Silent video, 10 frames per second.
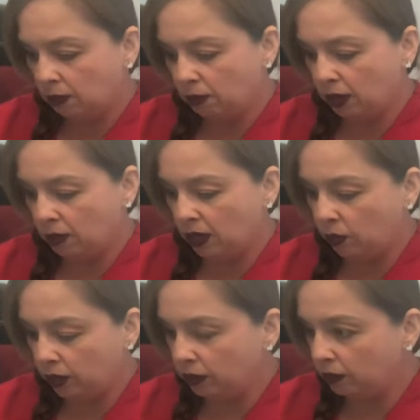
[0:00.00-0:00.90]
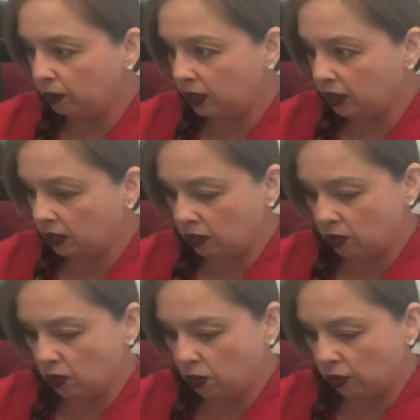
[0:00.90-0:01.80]
maybe wouldn't be
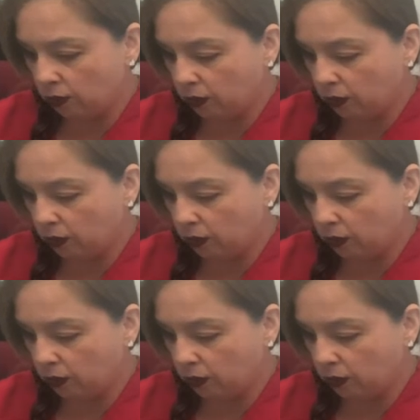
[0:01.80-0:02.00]
normal.